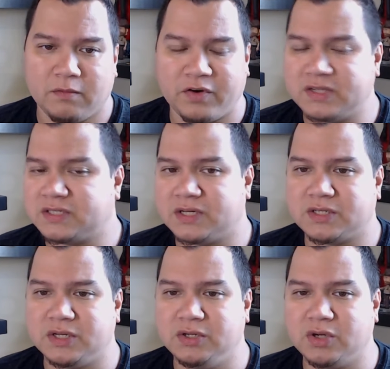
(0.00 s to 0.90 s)
for
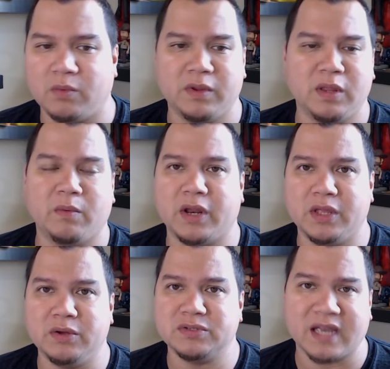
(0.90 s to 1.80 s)
instance, you don't really want to
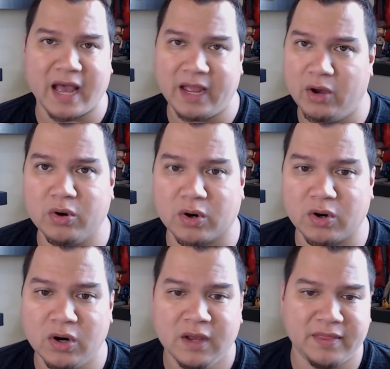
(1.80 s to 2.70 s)
use a
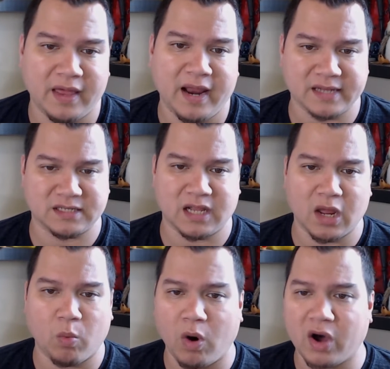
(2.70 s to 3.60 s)
Kyogre that has
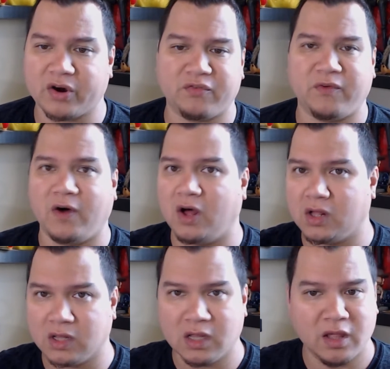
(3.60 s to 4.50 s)
like
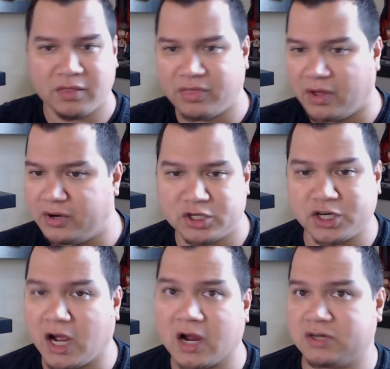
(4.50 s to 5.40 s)
Waterfall, Thunder
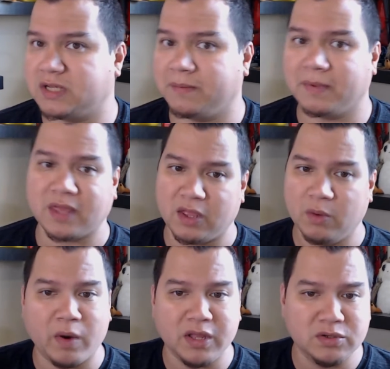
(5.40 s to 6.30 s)
Shock or something like that.
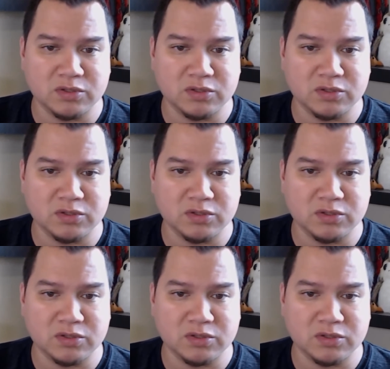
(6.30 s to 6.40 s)
You want to